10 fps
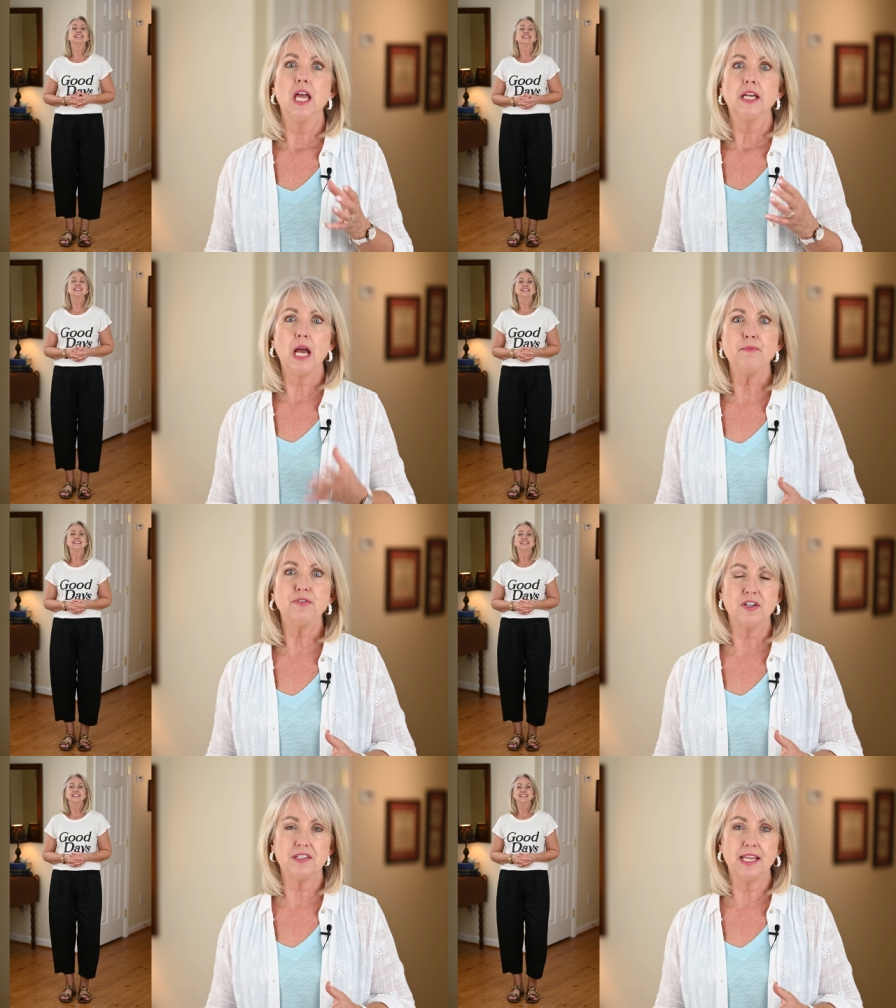
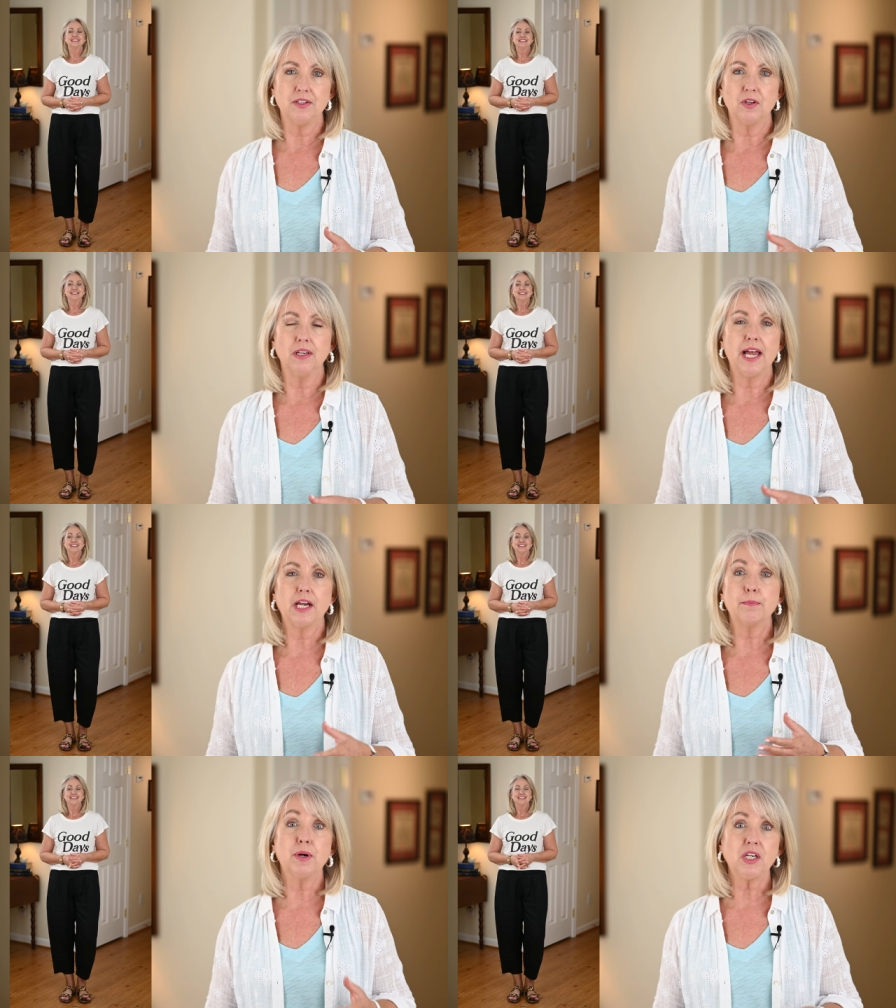comfort sandal
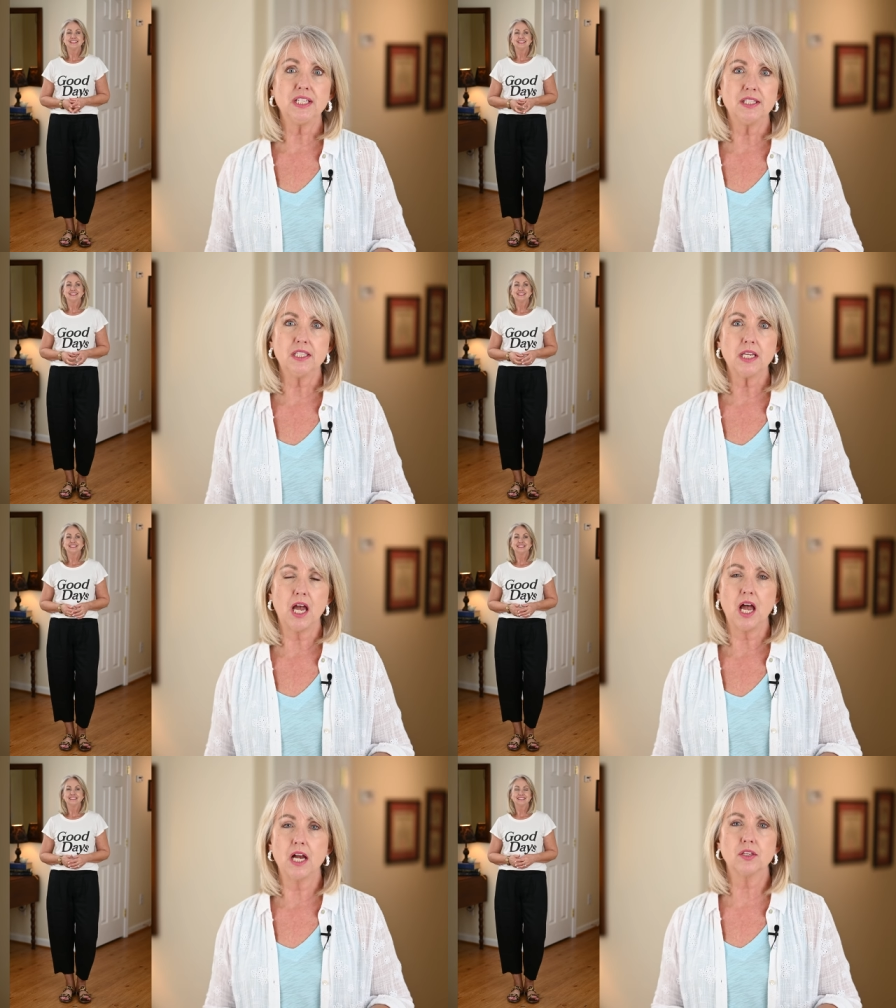like
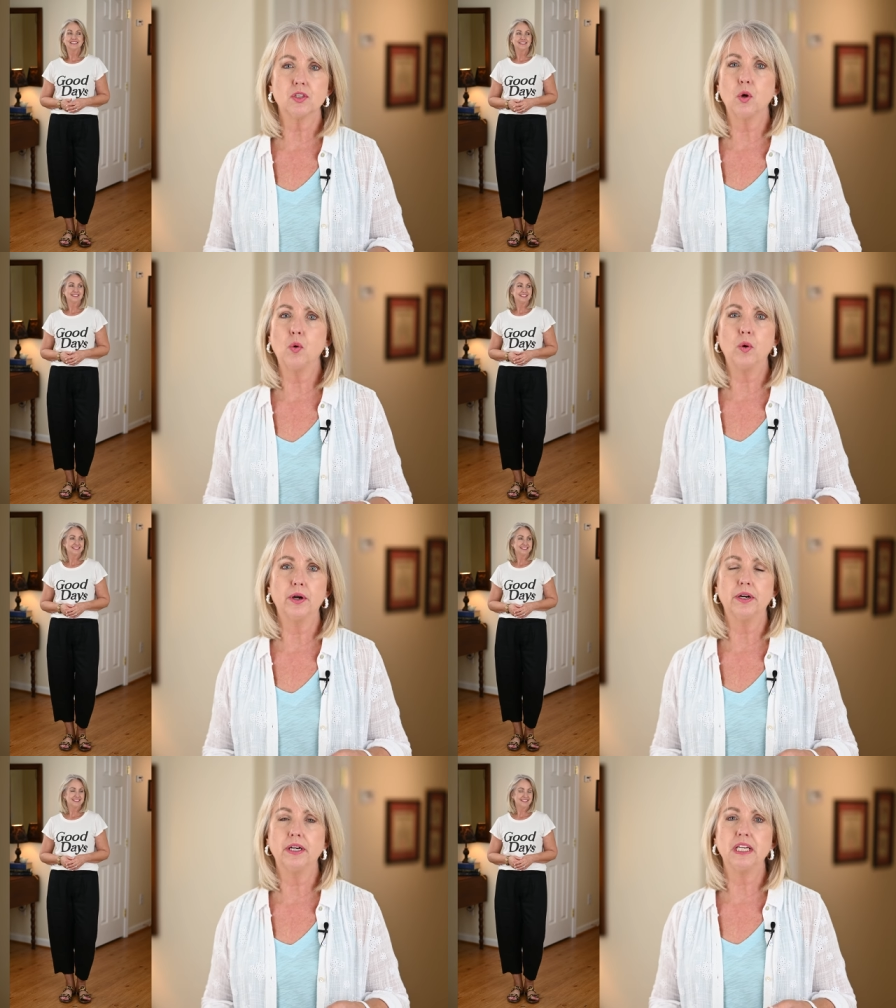Birkenstocks
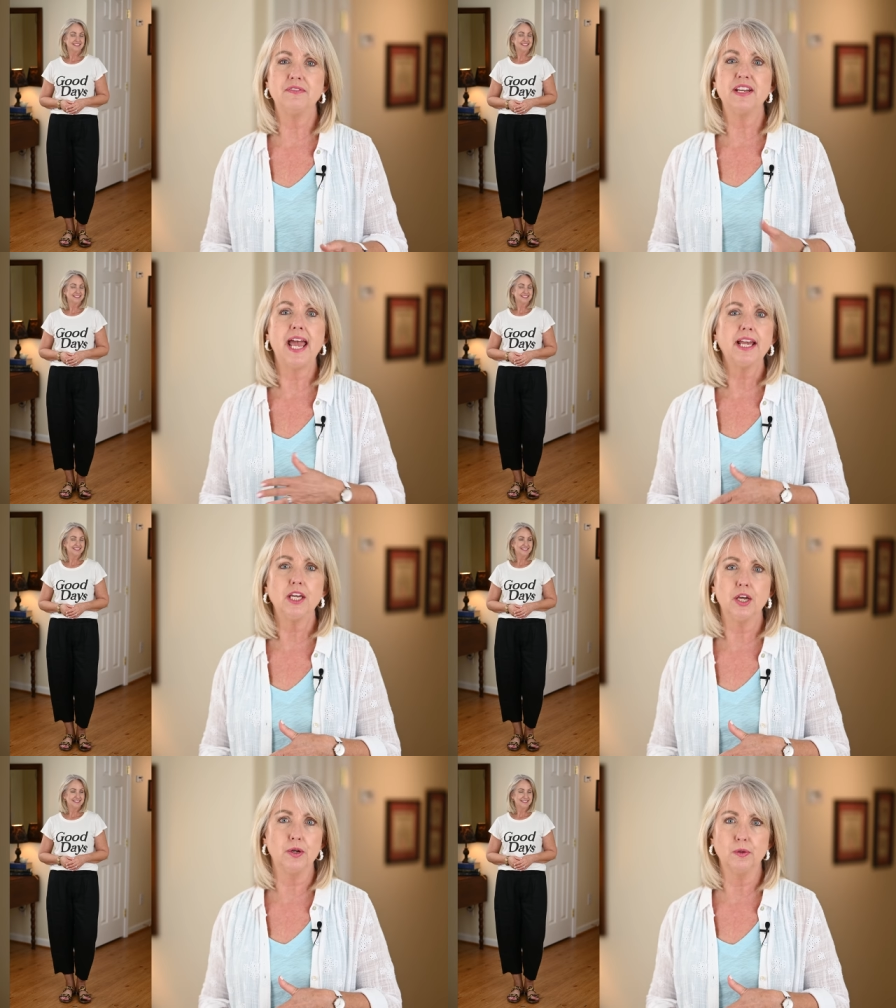or even
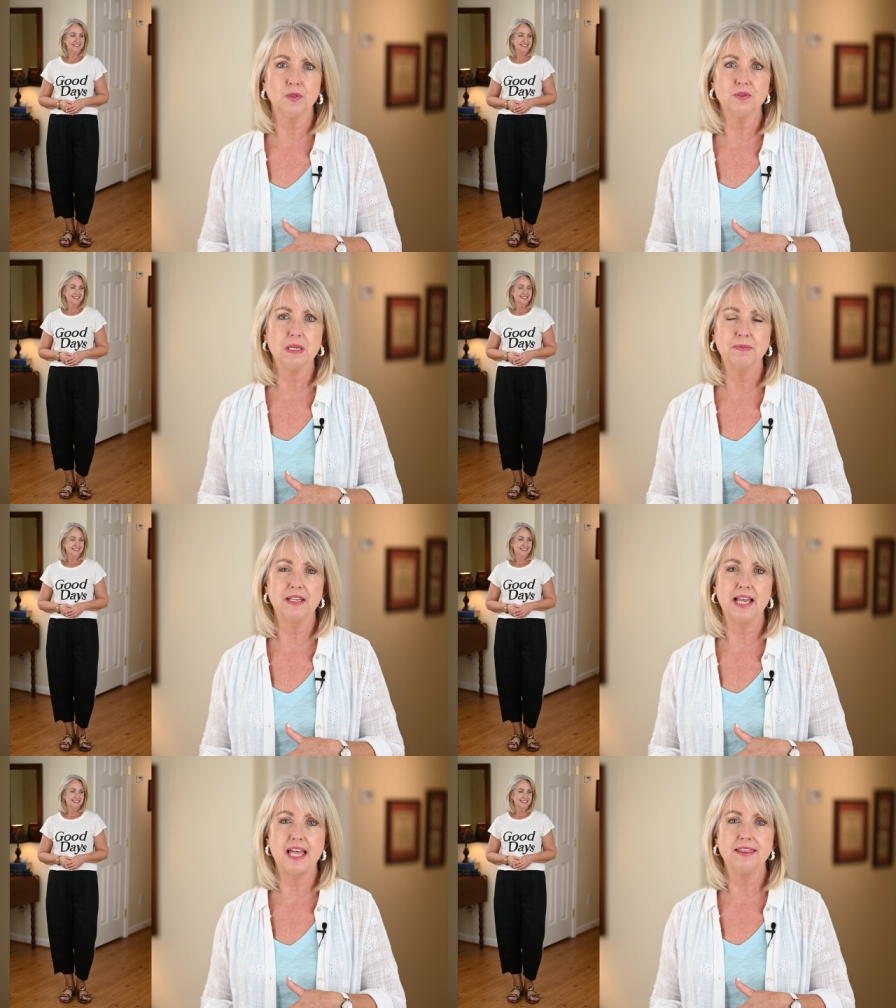Echoes or
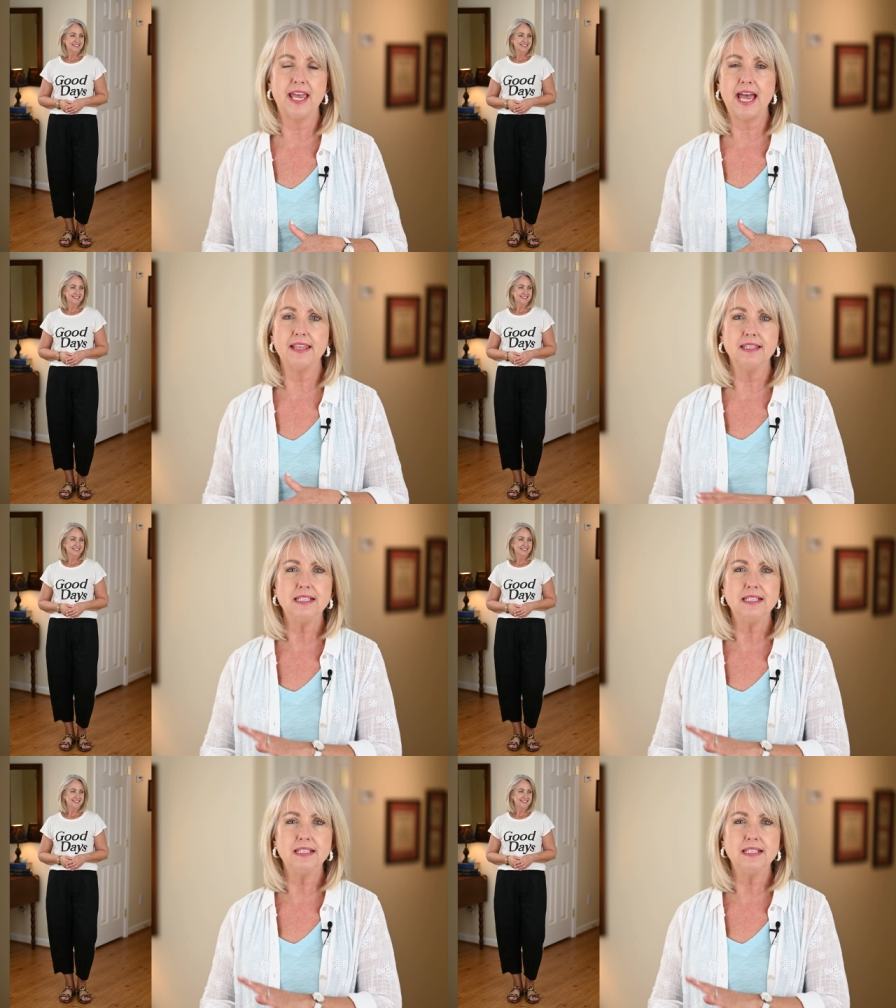something like that.